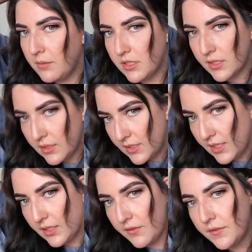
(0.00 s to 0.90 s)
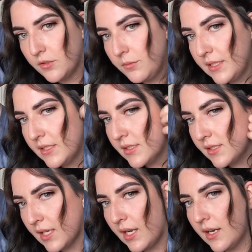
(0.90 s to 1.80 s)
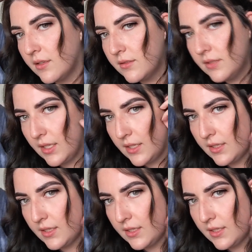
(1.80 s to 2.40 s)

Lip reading: I'm just gonna take a few pieces out.